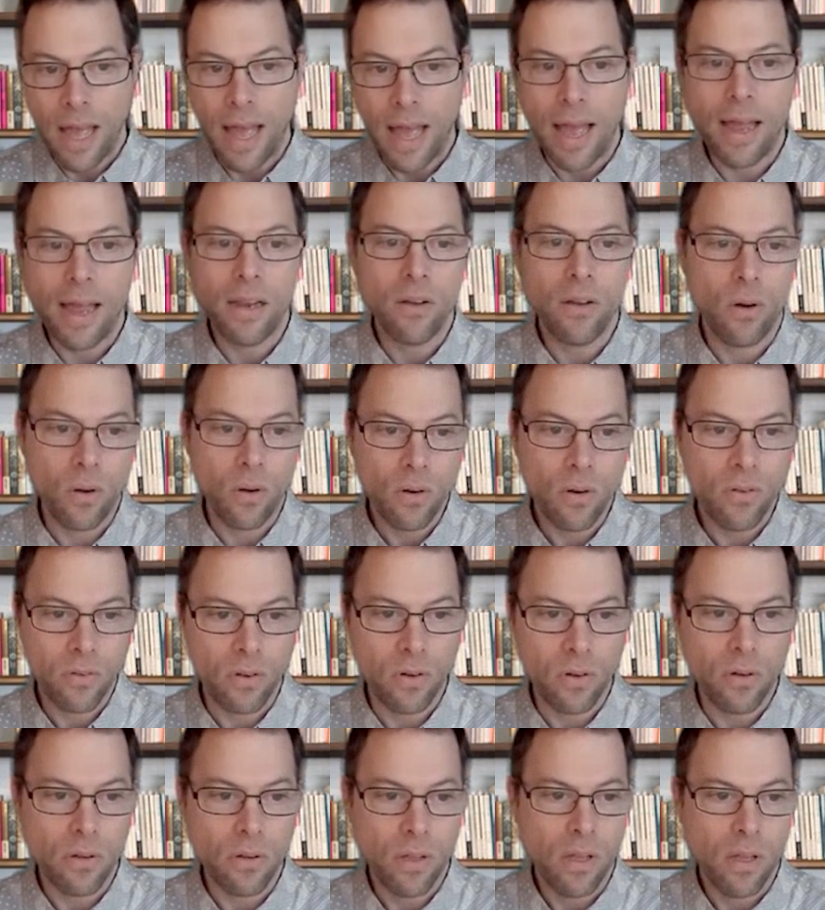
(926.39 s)
and
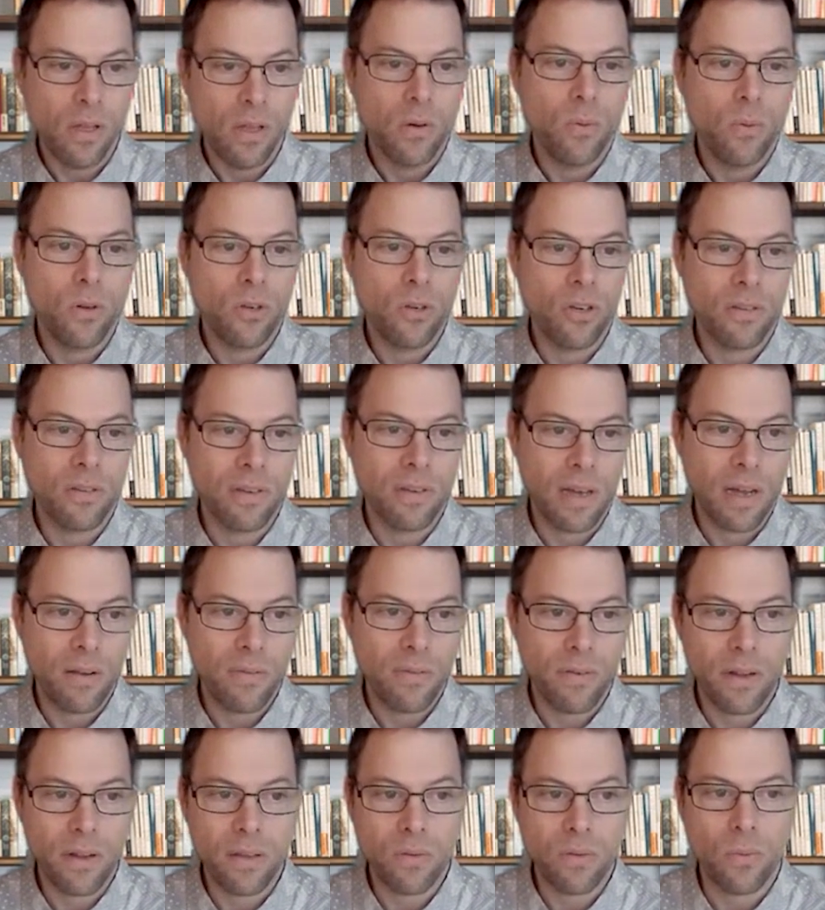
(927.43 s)
also which is
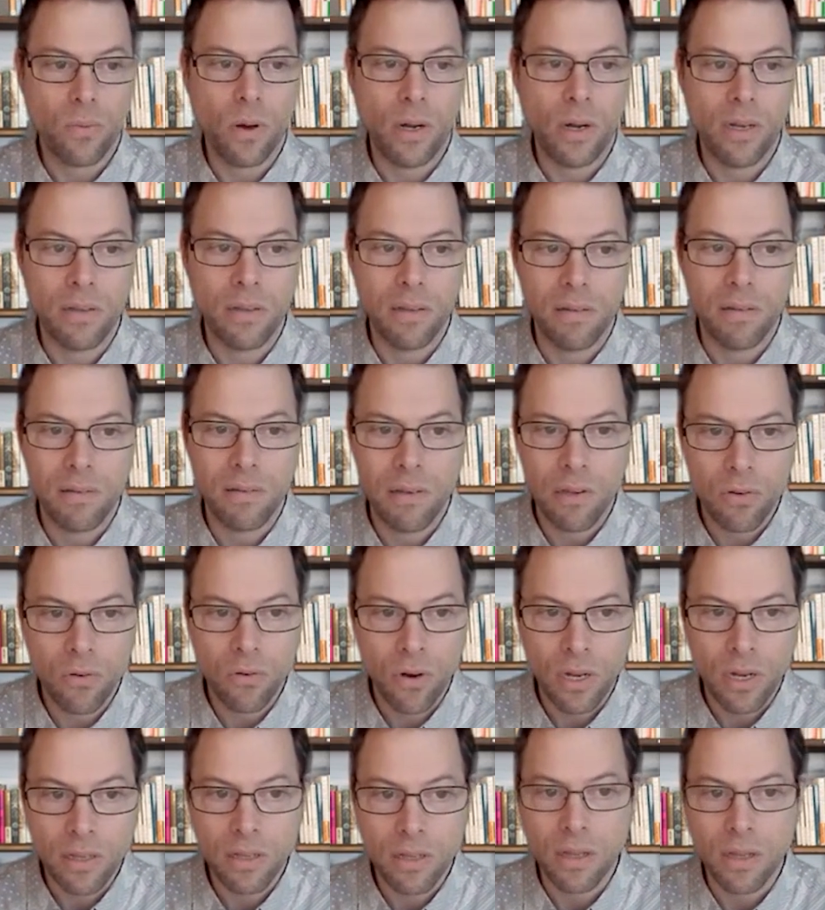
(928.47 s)
relevant while it is
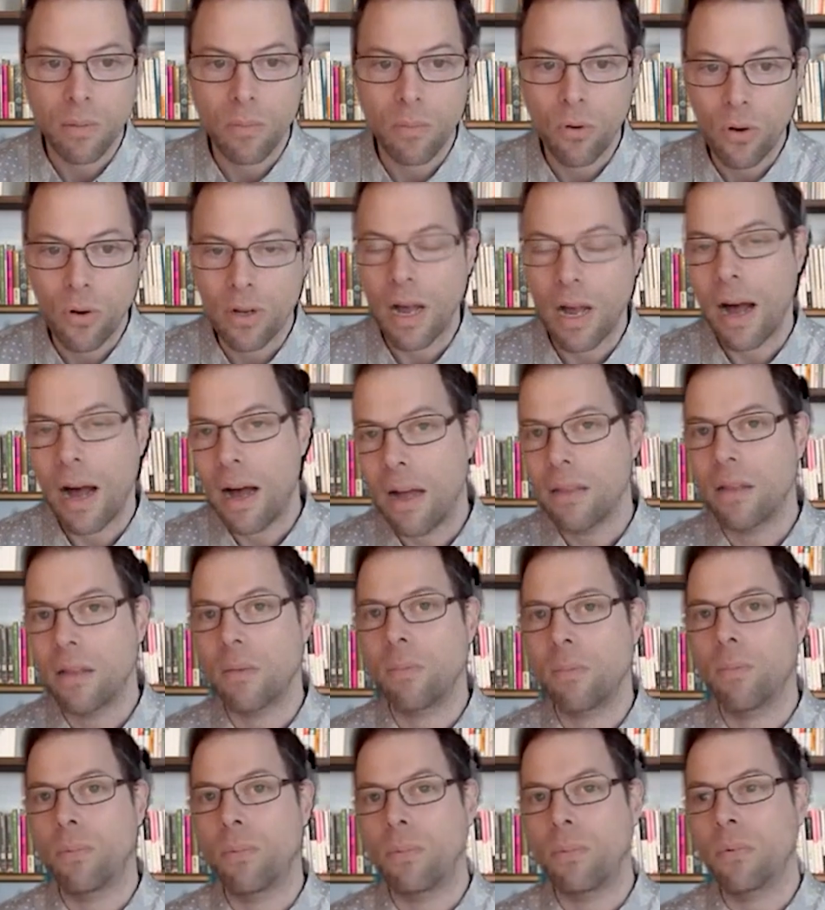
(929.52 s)
situated among
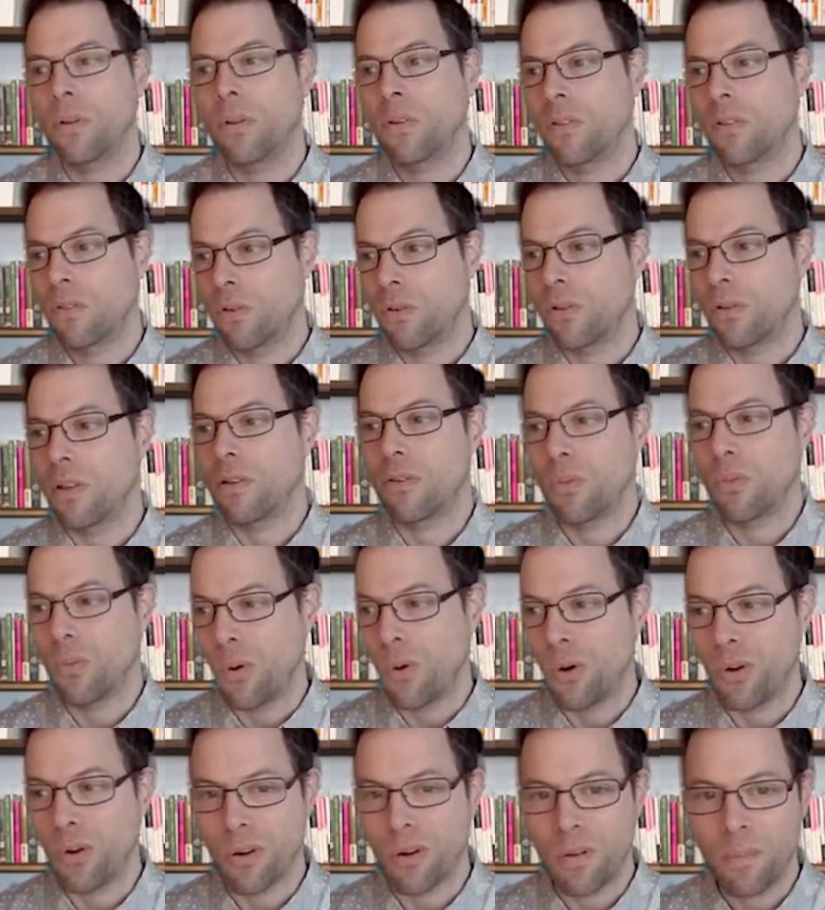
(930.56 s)
other students'
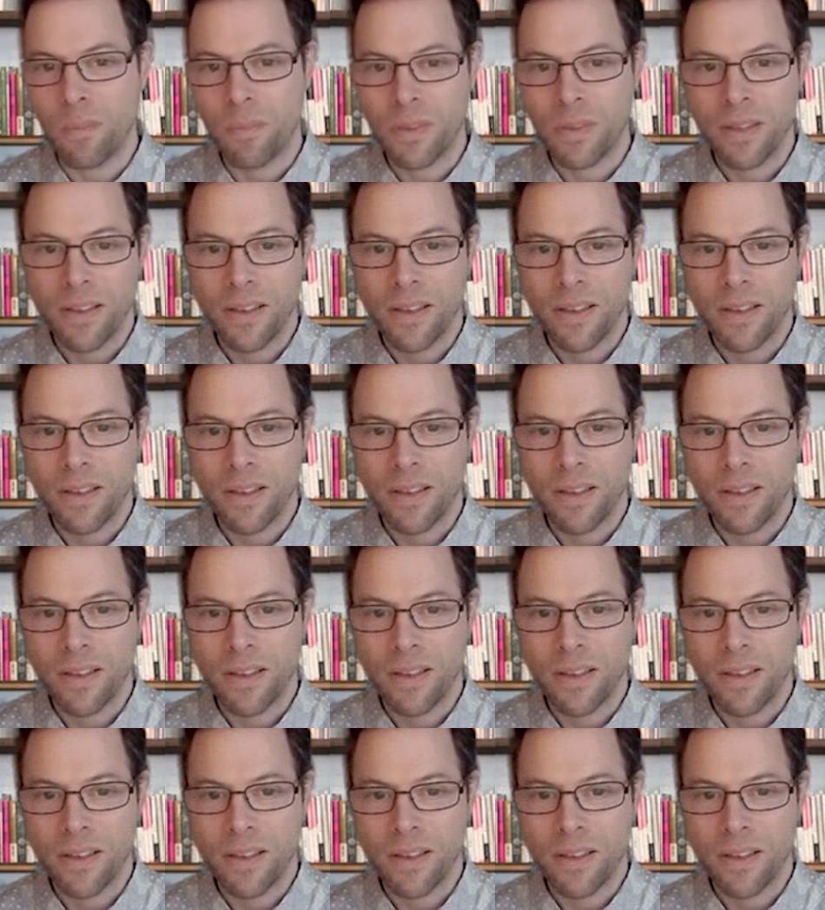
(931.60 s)
work.